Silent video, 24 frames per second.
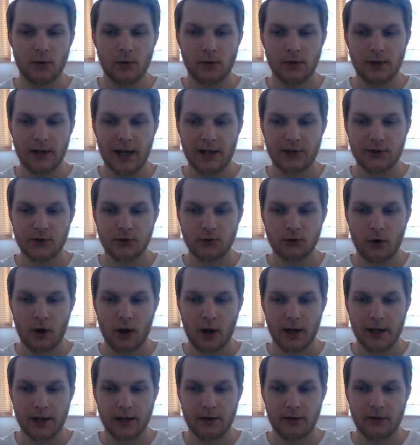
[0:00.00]
let's
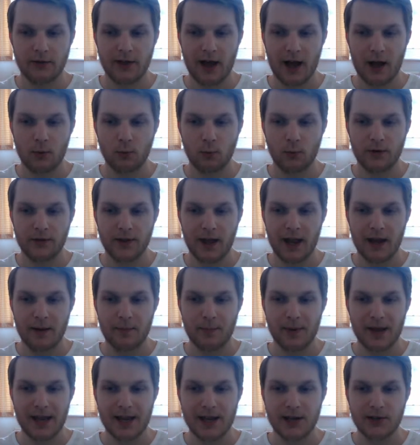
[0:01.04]
try that with a
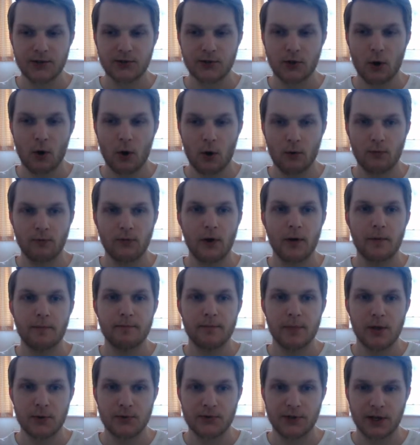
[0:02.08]
piece of
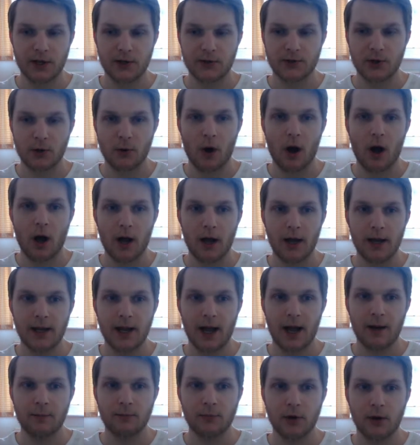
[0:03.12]
music. So I
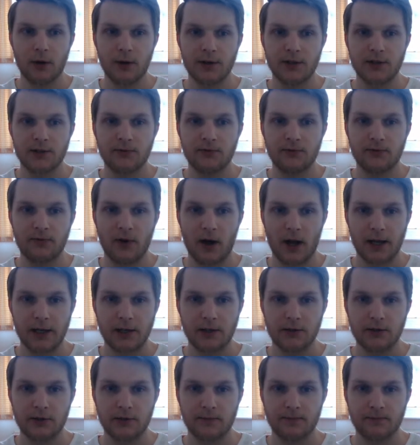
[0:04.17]
am going to
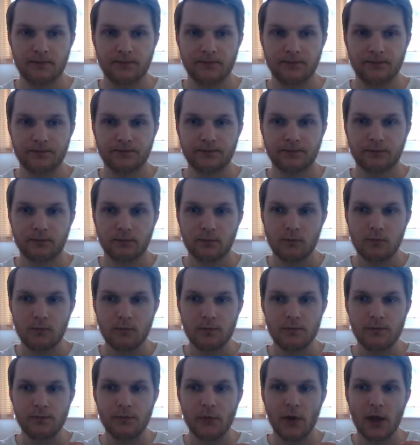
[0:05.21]
find
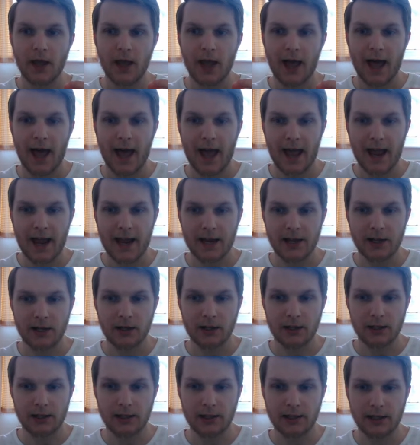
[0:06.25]
a
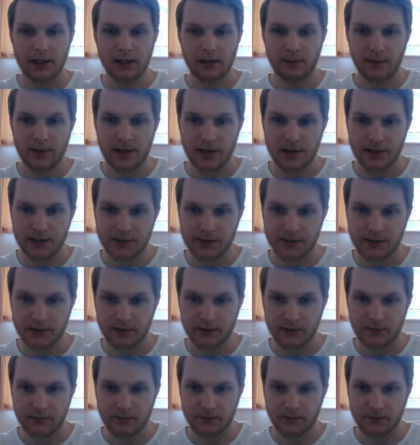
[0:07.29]
little piece.